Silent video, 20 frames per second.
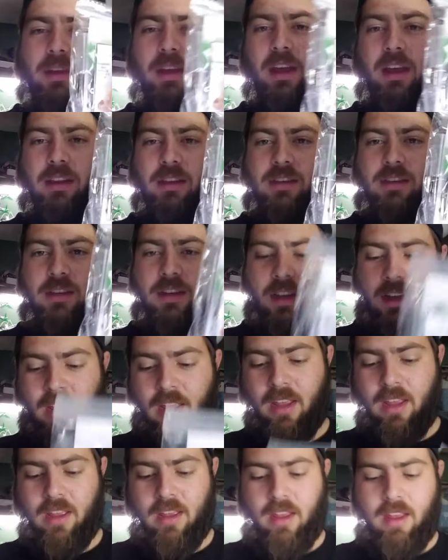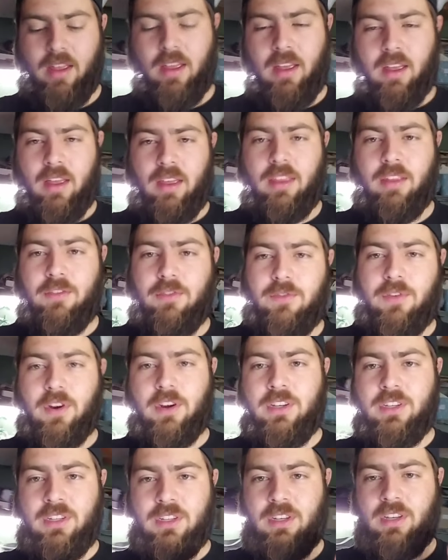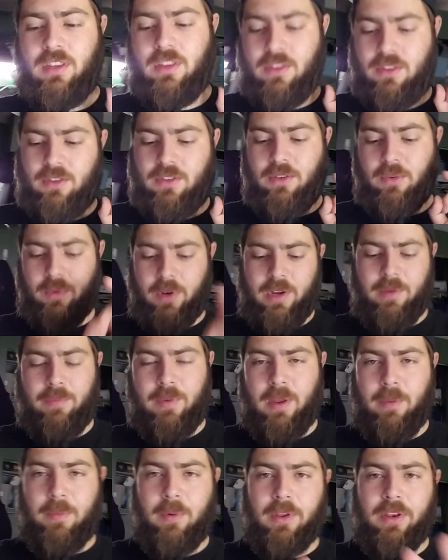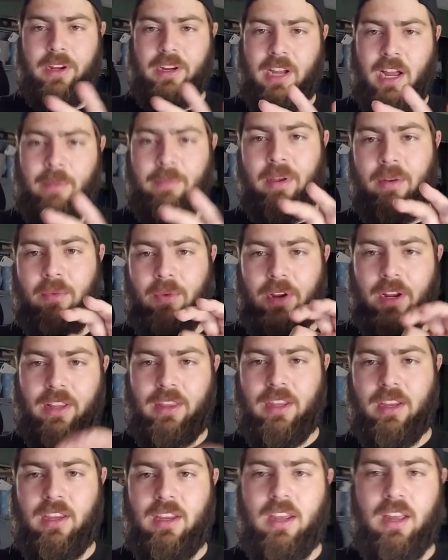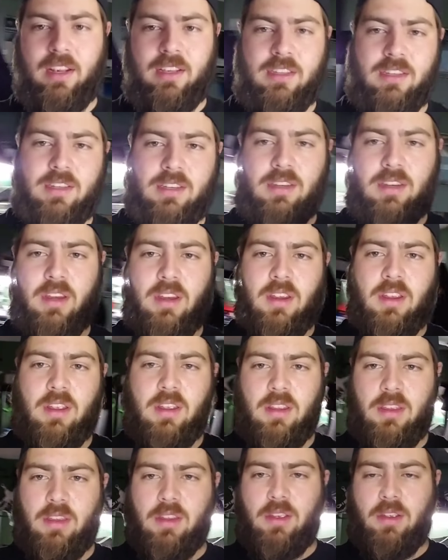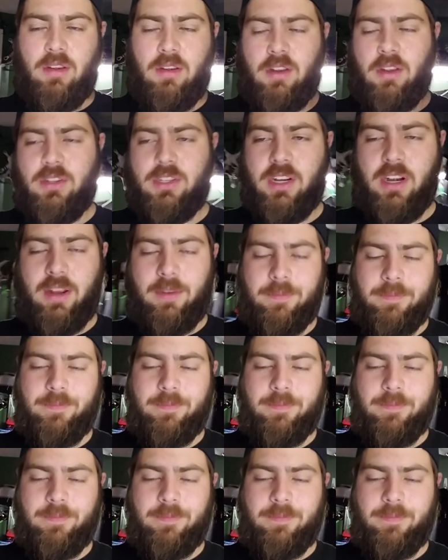kits. The first three people to comment will get the kits. The no, sorry,